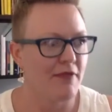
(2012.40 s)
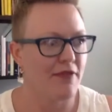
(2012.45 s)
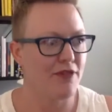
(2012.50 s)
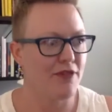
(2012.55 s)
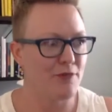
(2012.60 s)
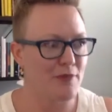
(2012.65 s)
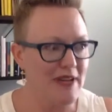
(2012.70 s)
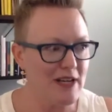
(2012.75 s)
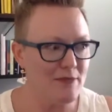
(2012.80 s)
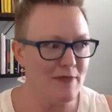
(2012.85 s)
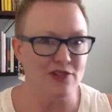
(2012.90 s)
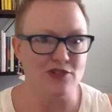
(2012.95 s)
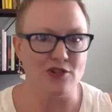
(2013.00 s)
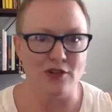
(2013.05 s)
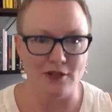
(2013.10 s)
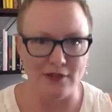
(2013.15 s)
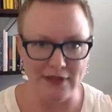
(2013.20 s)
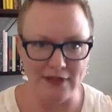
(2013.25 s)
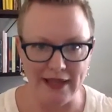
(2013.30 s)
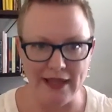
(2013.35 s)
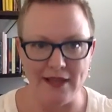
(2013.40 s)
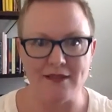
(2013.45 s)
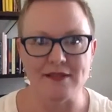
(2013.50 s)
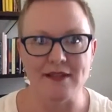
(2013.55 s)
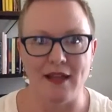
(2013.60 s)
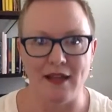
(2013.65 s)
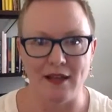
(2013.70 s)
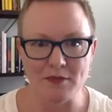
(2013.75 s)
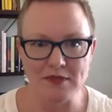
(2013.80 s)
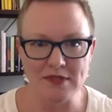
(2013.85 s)
three-dimensional
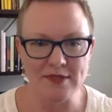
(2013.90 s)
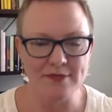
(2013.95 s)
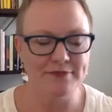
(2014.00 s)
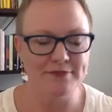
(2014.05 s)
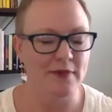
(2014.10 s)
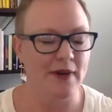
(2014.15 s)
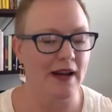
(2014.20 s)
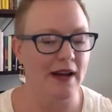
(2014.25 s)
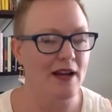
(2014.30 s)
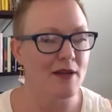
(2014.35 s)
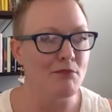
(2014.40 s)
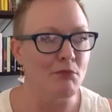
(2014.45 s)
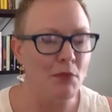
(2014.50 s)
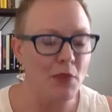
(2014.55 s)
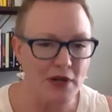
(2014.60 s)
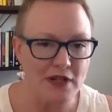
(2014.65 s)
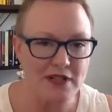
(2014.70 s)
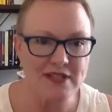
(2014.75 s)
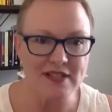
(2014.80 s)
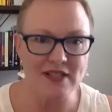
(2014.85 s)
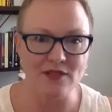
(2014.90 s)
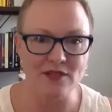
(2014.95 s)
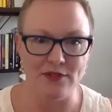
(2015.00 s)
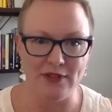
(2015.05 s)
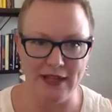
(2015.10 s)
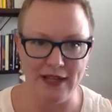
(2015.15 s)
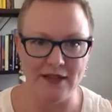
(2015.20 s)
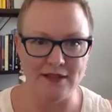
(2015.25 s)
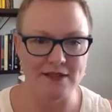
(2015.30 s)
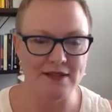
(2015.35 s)
landscapes, right? Immersive
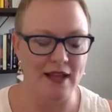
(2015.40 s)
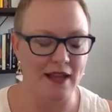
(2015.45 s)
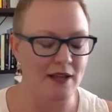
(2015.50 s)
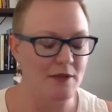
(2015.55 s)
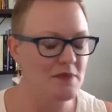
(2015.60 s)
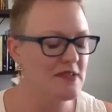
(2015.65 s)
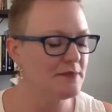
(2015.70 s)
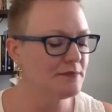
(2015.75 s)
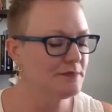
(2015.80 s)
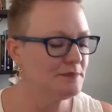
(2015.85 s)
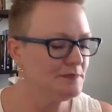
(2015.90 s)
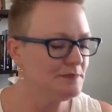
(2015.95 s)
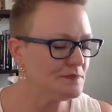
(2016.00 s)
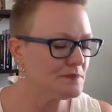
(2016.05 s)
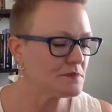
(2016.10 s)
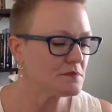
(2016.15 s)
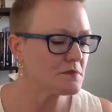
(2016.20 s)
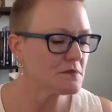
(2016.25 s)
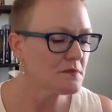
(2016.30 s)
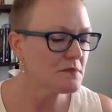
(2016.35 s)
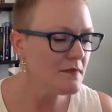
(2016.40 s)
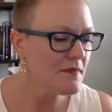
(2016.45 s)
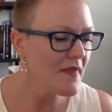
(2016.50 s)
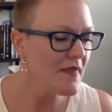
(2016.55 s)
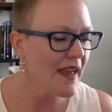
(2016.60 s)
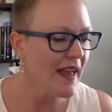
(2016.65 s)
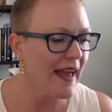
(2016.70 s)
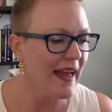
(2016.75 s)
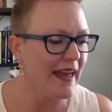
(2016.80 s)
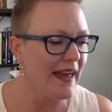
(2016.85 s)
landscapes.
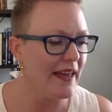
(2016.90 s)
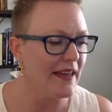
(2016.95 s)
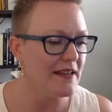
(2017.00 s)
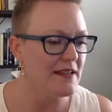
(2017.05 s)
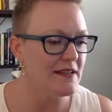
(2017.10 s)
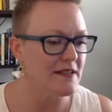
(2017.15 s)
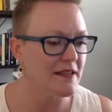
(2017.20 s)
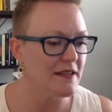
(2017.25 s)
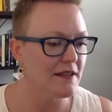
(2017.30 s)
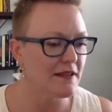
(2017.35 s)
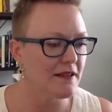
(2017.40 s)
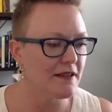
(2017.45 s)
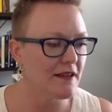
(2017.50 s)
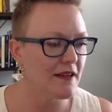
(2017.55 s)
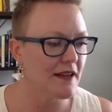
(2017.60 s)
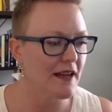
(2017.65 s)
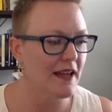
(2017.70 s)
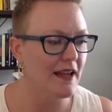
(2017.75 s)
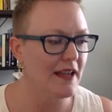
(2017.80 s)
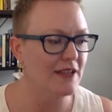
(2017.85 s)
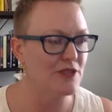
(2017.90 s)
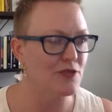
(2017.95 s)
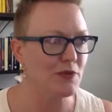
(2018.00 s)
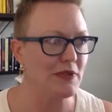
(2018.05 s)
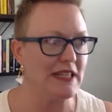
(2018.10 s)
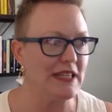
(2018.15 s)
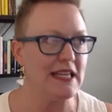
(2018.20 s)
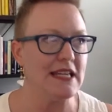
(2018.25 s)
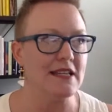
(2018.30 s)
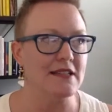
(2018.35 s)
And it's
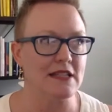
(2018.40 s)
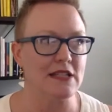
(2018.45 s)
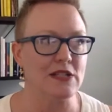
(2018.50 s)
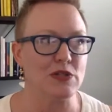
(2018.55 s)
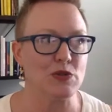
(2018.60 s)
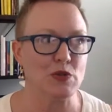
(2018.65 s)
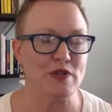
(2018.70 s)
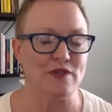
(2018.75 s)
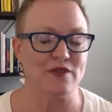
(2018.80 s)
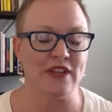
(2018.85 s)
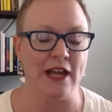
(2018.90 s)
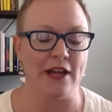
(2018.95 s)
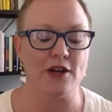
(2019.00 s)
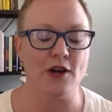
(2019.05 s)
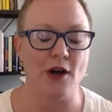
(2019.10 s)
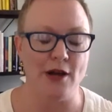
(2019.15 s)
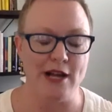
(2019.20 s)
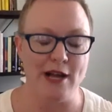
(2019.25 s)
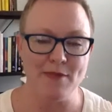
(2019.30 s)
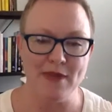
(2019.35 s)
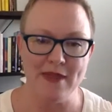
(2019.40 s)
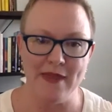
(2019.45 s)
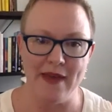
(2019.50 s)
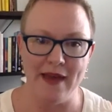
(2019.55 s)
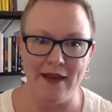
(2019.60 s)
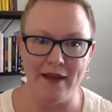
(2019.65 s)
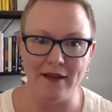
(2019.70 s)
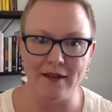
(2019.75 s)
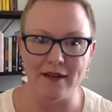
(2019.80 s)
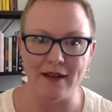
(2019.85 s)
really easy to sort of get caught up in
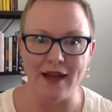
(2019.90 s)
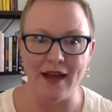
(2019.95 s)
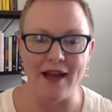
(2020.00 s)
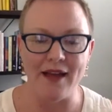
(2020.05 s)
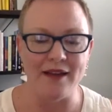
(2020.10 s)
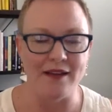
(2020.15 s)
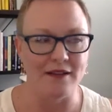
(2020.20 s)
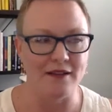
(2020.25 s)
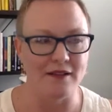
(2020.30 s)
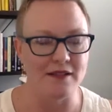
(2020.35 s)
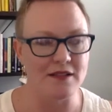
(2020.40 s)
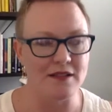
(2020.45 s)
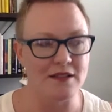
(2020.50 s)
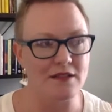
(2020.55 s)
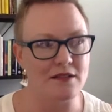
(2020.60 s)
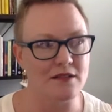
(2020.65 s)
that and